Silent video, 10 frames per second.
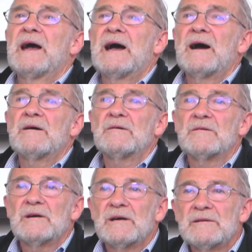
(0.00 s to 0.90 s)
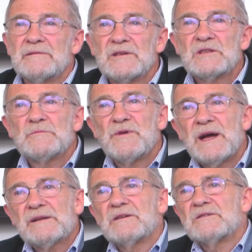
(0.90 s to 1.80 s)
how uh, this
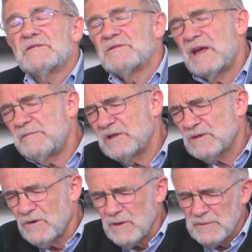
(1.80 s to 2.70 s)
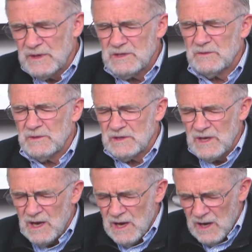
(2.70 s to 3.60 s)
practice of habeas corpus was
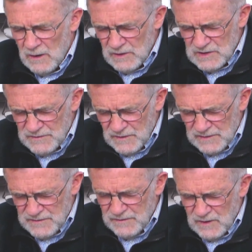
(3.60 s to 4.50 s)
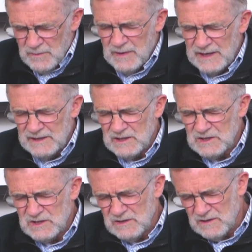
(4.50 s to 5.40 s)
was fought for by
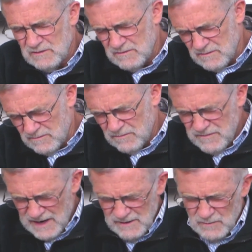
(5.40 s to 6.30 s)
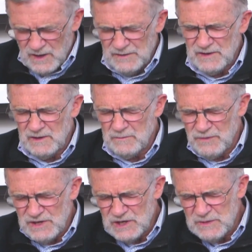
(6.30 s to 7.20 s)
these uh, rather wealthy
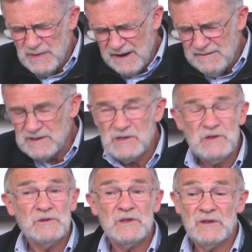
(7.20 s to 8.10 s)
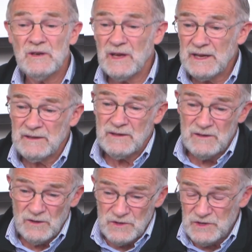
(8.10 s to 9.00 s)
British barons who didn't like
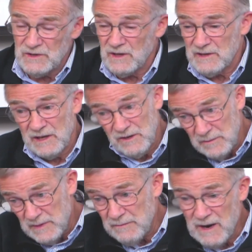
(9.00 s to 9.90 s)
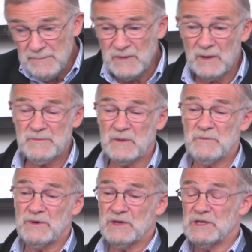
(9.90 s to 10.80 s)
the notion that they could be wrapped up
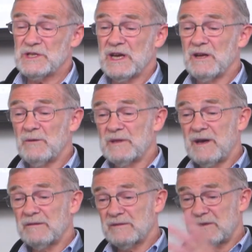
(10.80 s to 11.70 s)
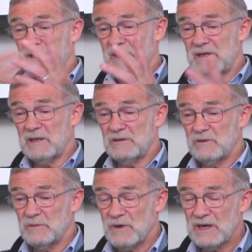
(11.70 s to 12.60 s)
and put in jail without uh, any
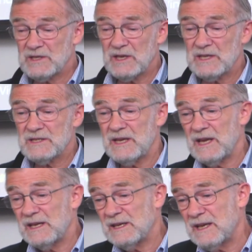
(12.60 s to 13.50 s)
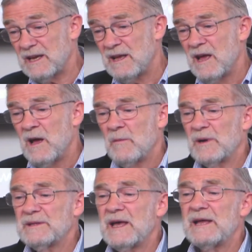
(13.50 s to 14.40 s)
due process. And uh,
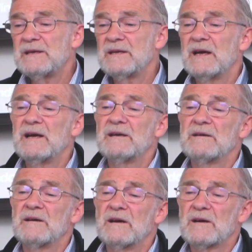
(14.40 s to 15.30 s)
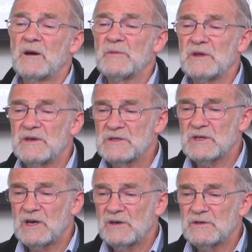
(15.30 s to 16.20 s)
But then uh, a couple of years
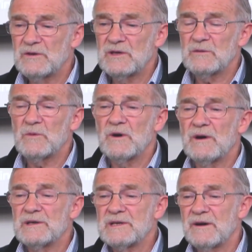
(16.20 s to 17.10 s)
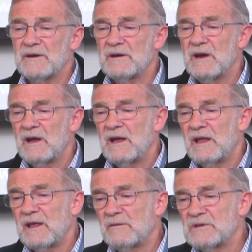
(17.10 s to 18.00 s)
ago during the War on Terror,
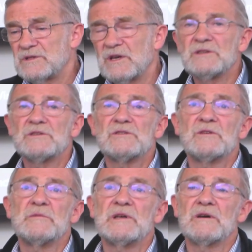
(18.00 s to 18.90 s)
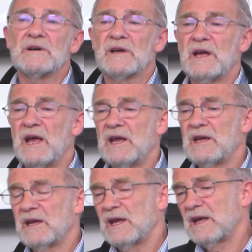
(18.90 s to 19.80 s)
that was judged to be
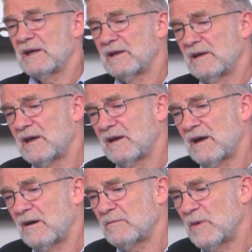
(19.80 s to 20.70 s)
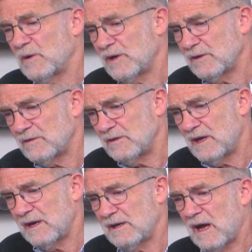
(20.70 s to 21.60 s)
arcane and uh, outmoded
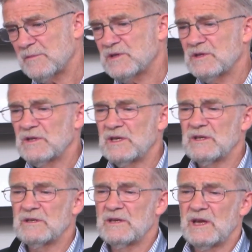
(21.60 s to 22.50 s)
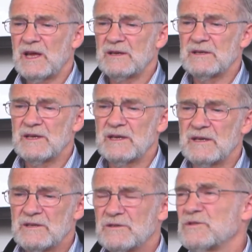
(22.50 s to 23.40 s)
and obsolete and uh,
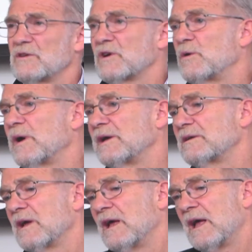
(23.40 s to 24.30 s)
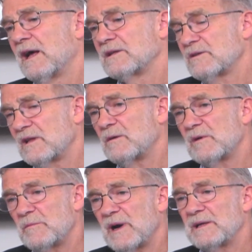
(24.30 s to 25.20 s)
sort of quaint. And so that
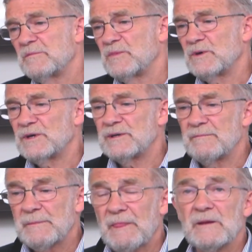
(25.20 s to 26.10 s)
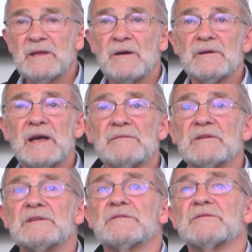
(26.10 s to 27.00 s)
went by the board, and now we
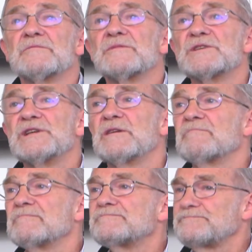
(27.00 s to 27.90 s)
have a different regime.